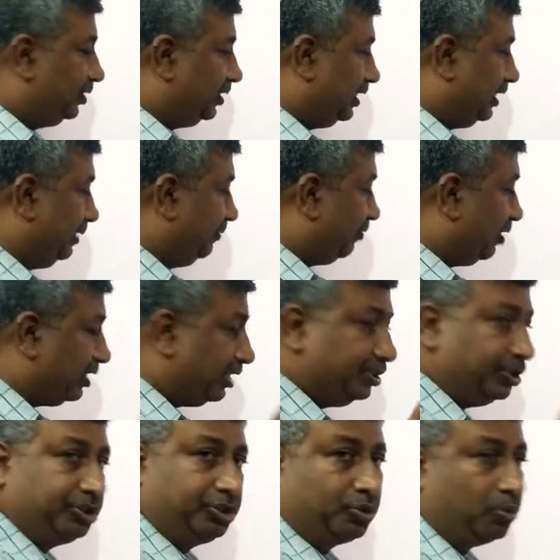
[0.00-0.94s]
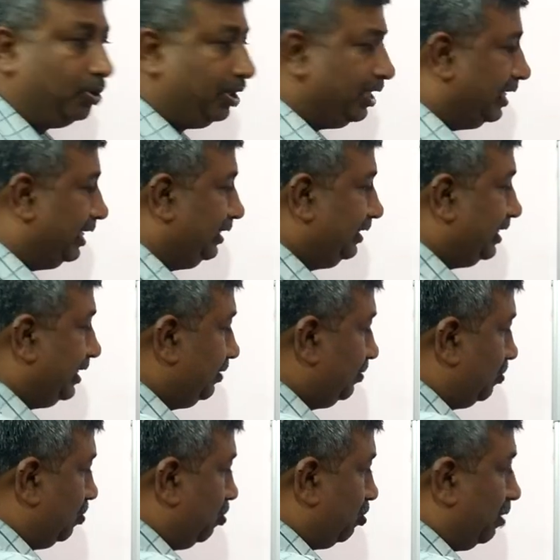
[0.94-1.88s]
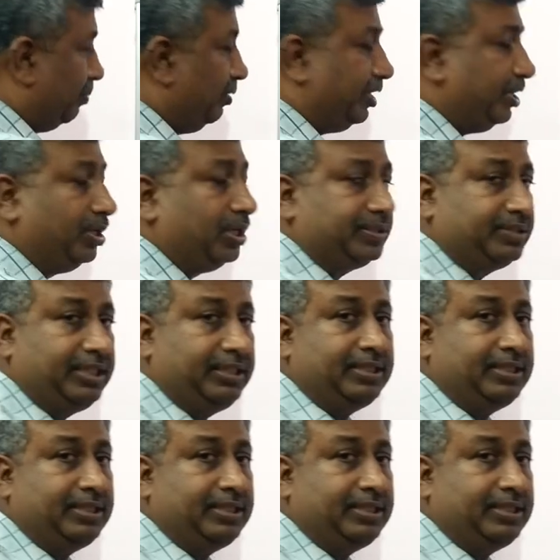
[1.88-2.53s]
and water is stored, and then grow community nursery,